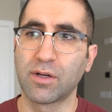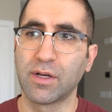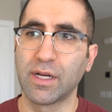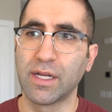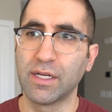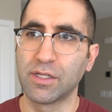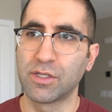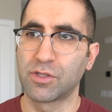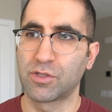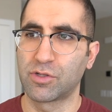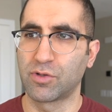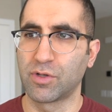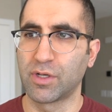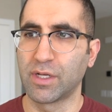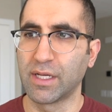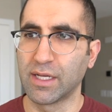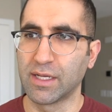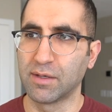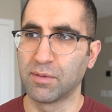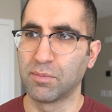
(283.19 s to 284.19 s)

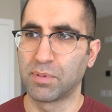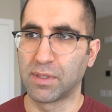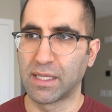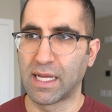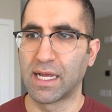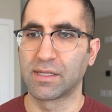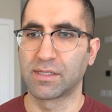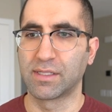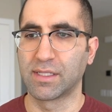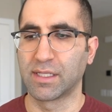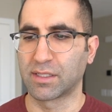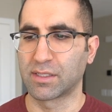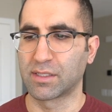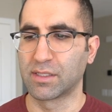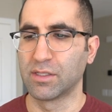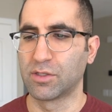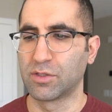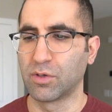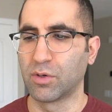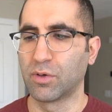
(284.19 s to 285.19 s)
industry in plastics
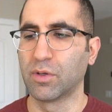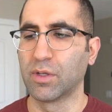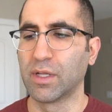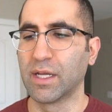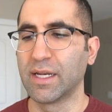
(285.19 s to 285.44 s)
in total,